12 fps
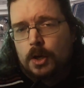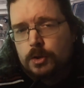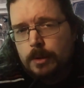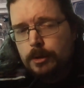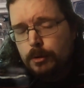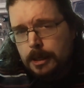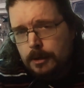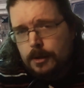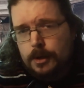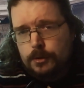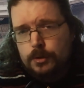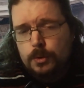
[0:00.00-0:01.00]
So I created
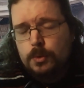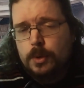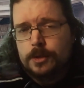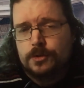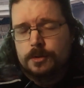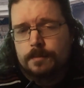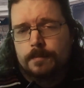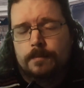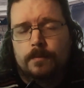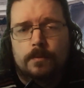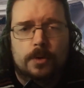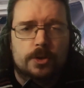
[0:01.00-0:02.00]
a 2-question
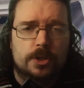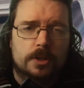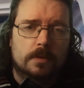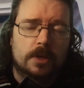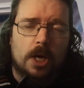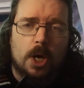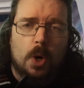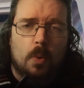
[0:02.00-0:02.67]
version of it.